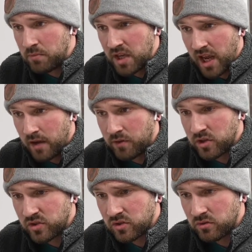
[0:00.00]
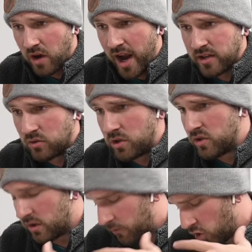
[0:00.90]
behaviors, right? So we
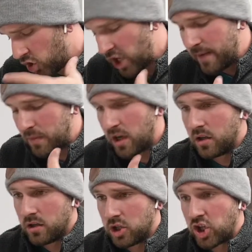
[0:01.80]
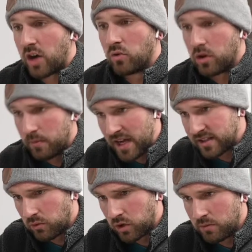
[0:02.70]
use it for shaping the general
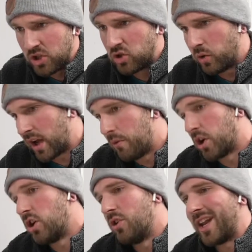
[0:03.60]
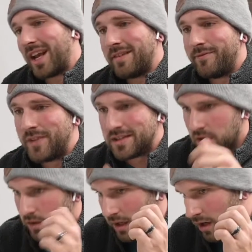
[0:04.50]
commands that we're gonna be doing. I wanna know that I could
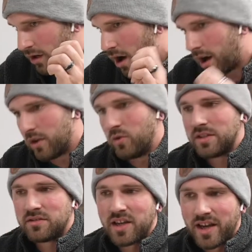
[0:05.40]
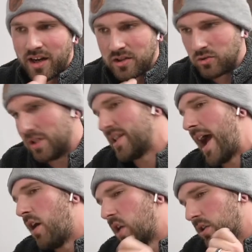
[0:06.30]
physically get a dog into a sit, into a
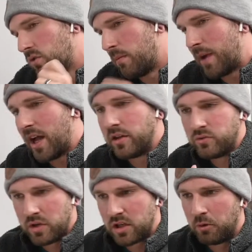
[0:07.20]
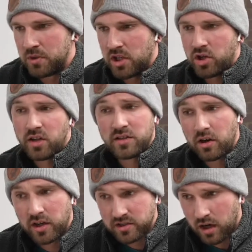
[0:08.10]
down, onto a bed, into a heel position, et
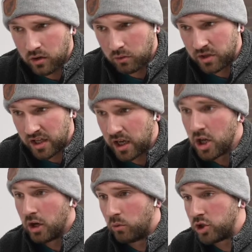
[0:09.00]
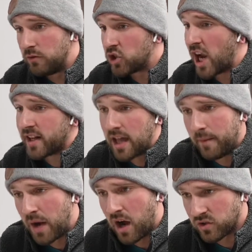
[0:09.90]
cetera, with it, which you've checked
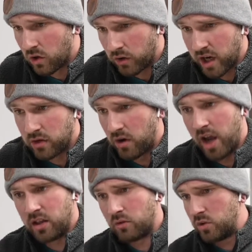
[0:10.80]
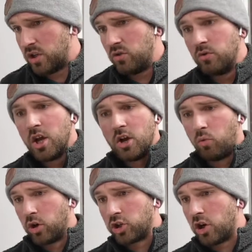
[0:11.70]
that box already, right? Like when you
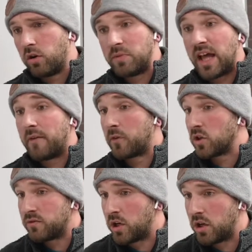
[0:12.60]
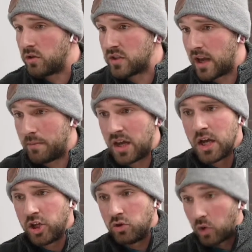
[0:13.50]
were showing me that first video you sent
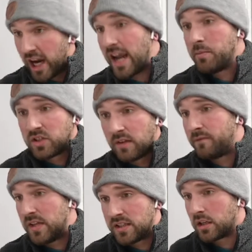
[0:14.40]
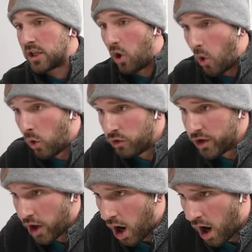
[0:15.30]
me, you were able to physically hold
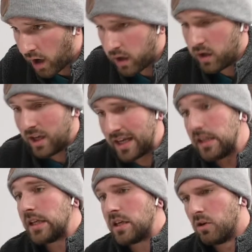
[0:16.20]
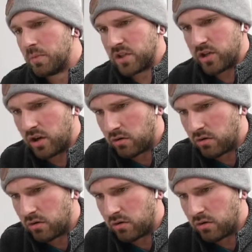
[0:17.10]
the dog in the heel position,